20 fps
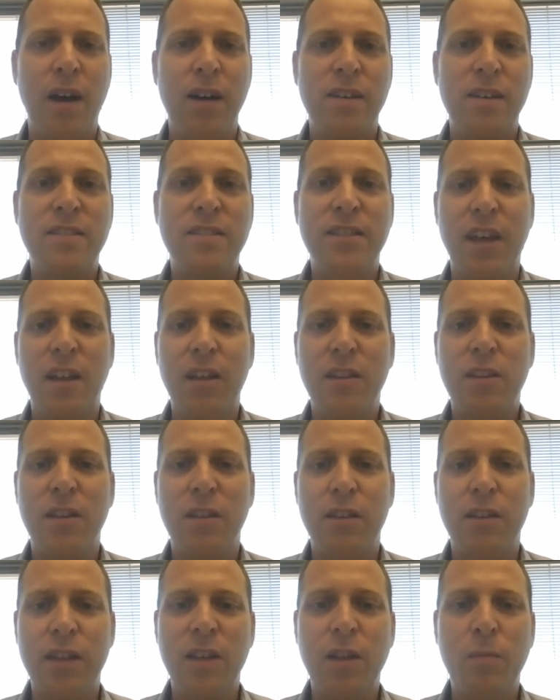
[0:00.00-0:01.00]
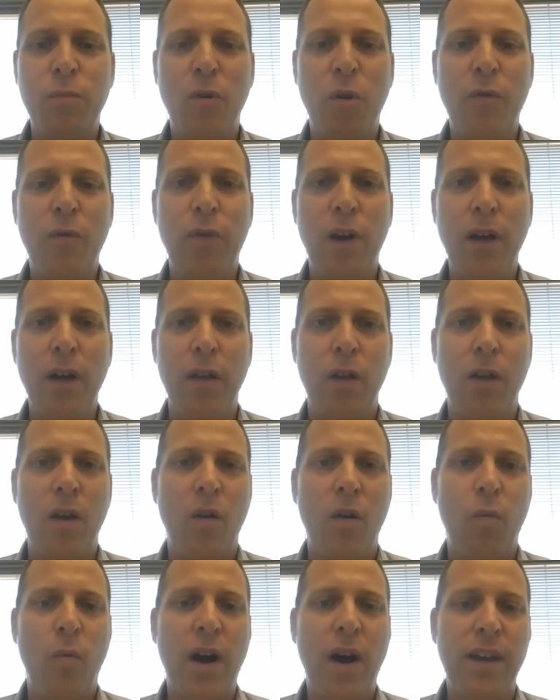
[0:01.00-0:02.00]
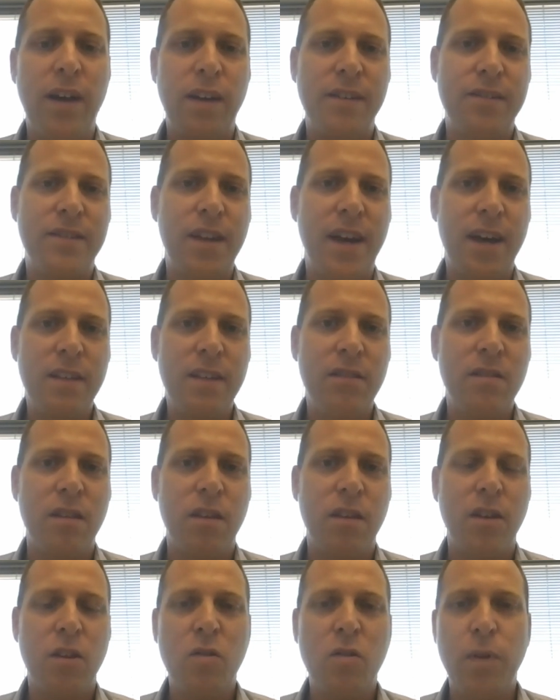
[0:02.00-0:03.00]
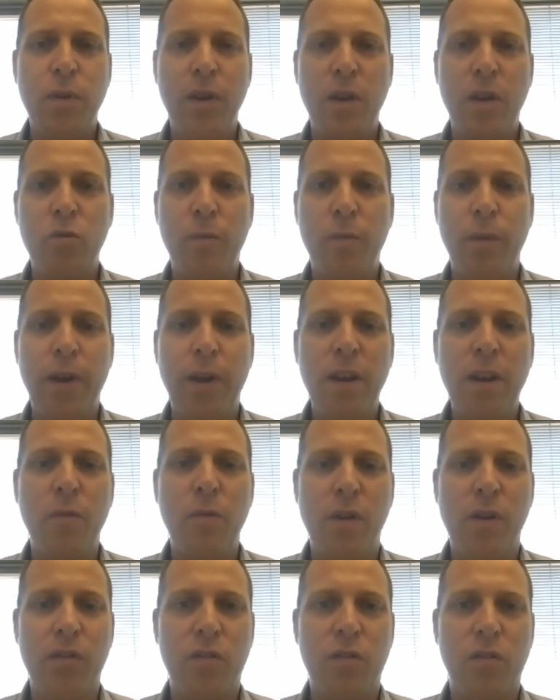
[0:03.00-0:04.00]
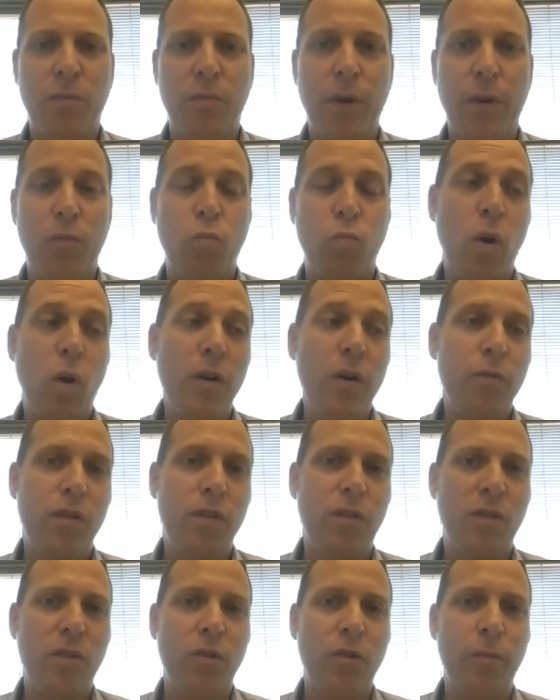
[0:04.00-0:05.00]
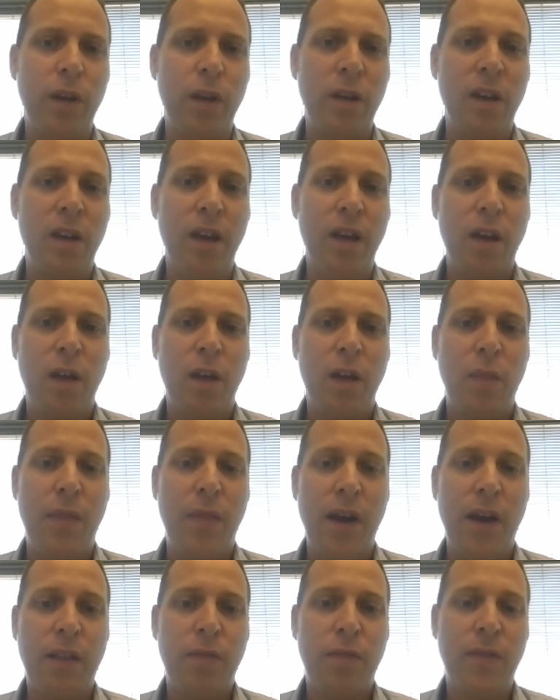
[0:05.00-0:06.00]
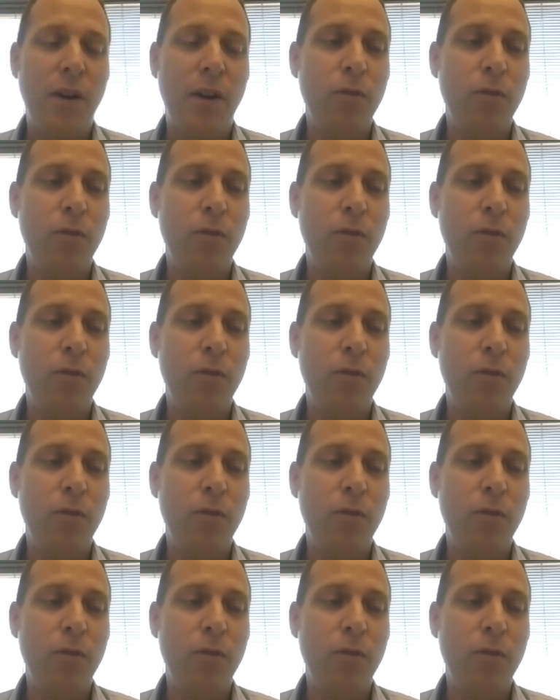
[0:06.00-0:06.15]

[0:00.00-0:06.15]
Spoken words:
skeletal LinkedIn profile. Why is that? Could be many reasons, but one reason could be that they